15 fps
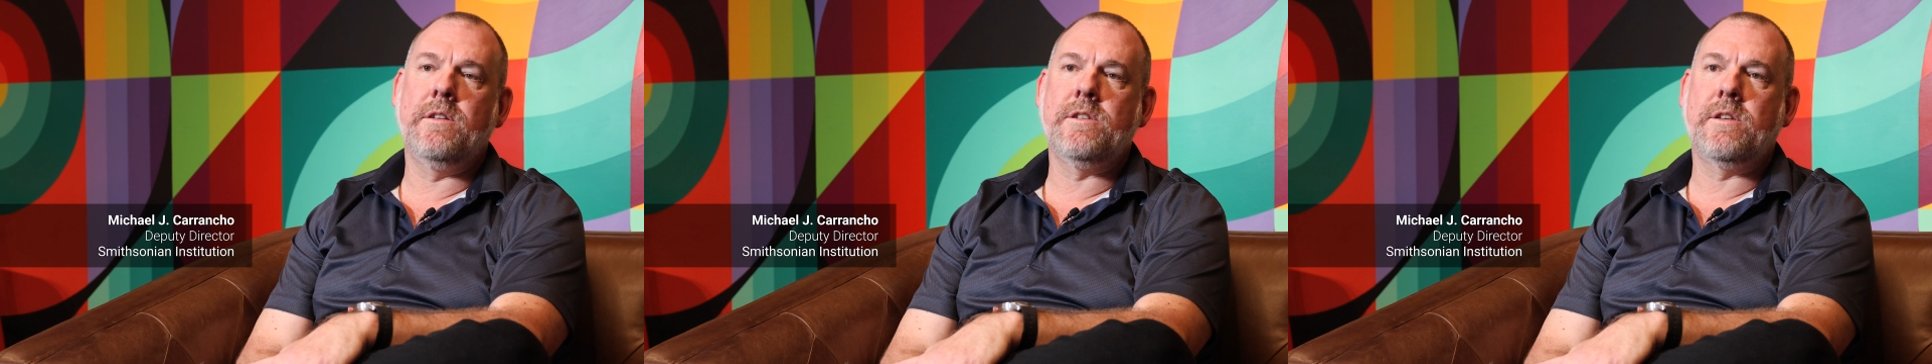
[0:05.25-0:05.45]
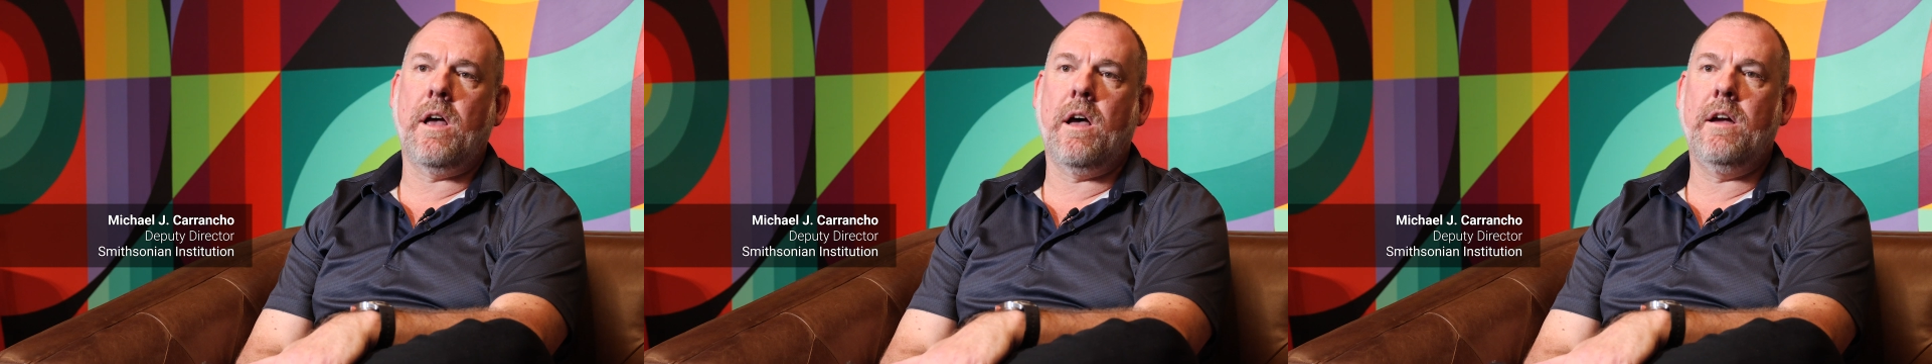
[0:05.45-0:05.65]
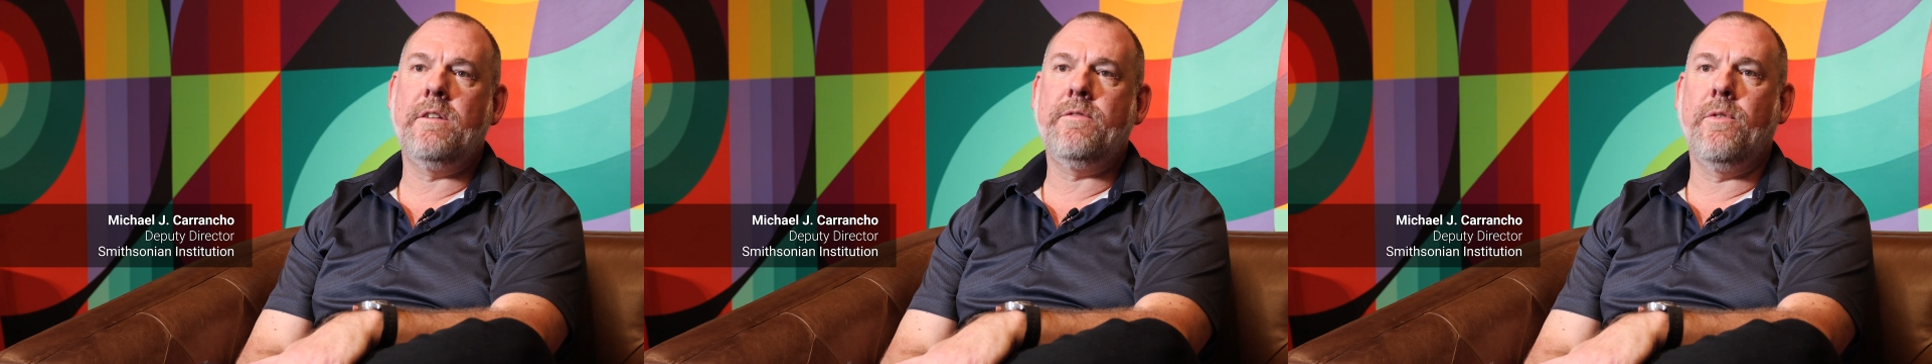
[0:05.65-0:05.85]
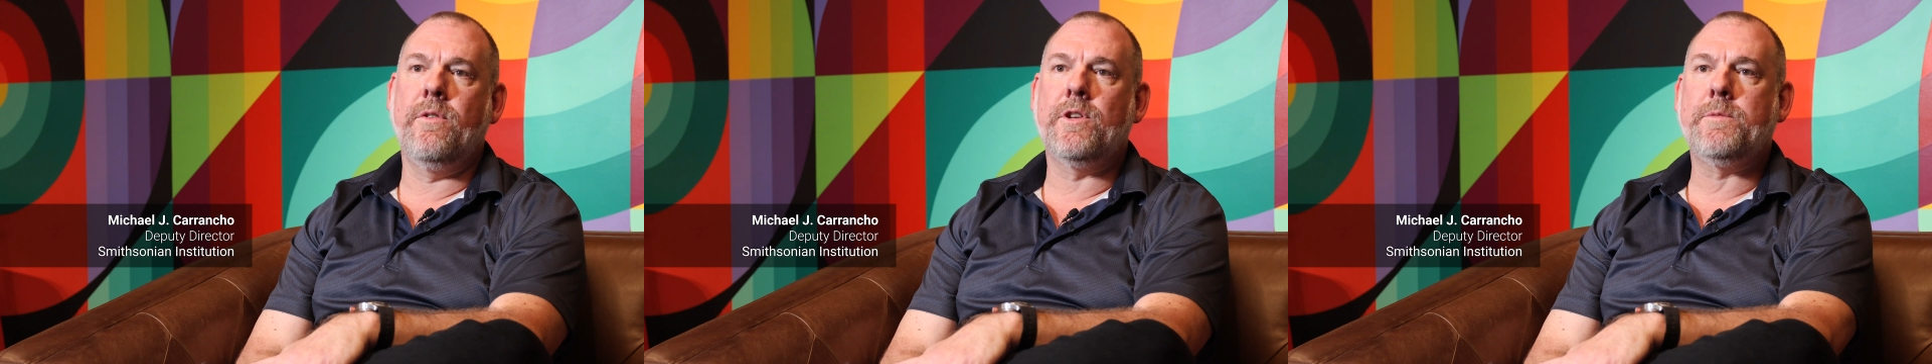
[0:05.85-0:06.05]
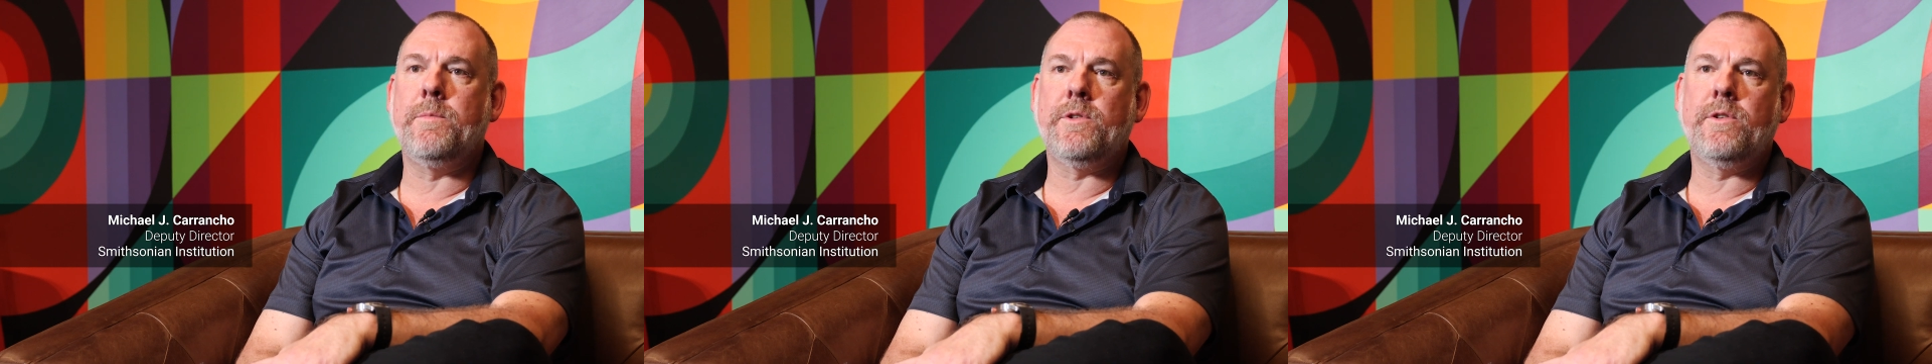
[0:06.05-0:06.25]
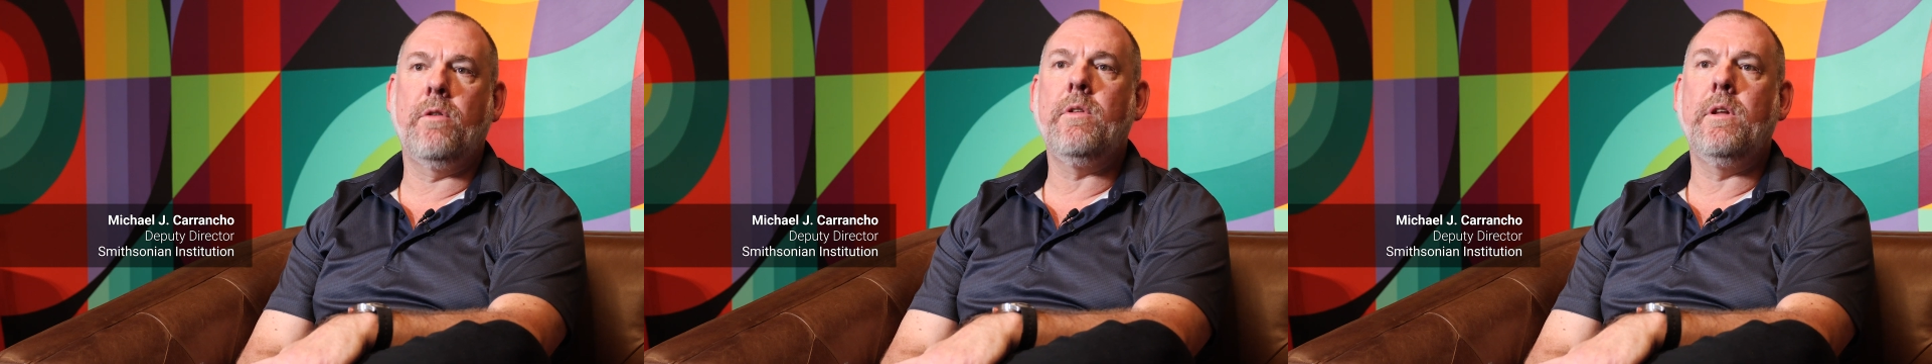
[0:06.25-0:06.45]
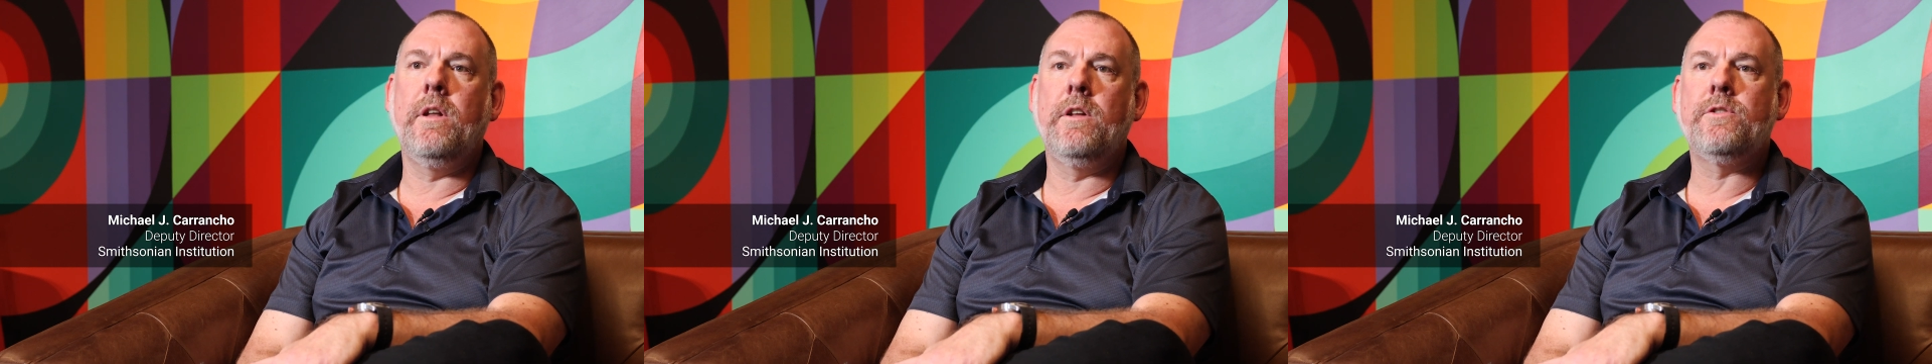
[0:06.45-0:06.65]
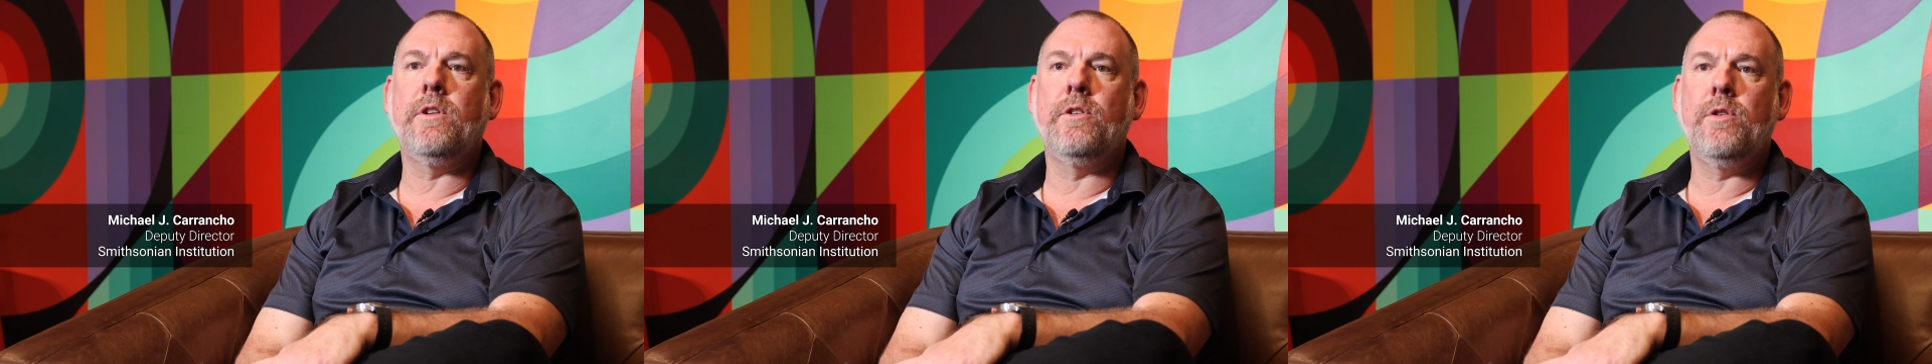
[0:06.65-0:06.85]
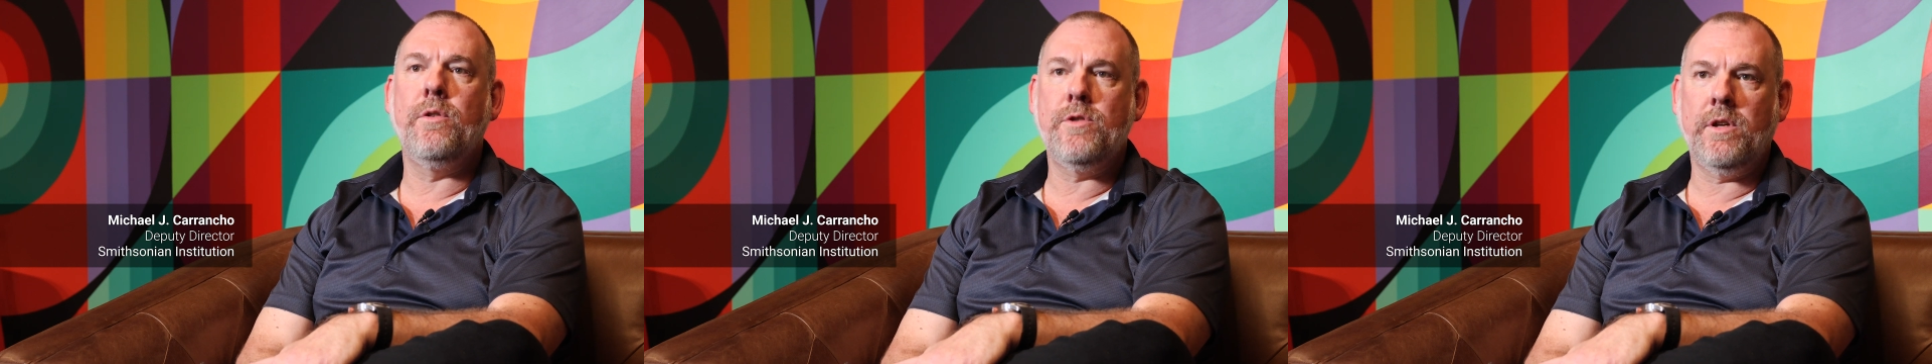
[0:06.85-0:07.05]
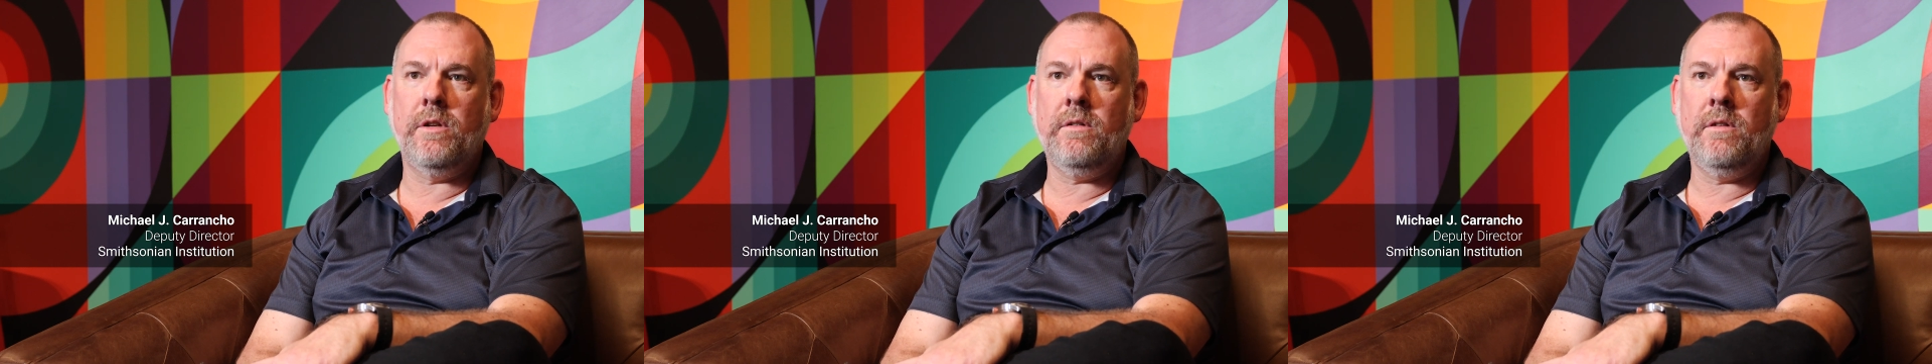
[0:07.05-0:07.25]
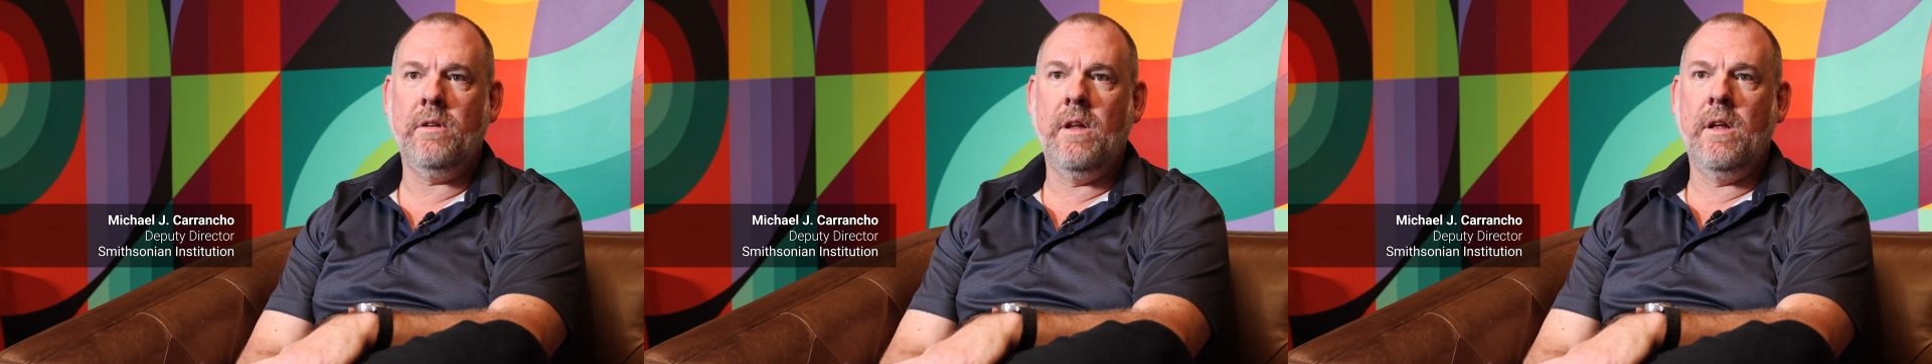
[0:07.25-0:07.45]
Design for the Smithsonian Institution.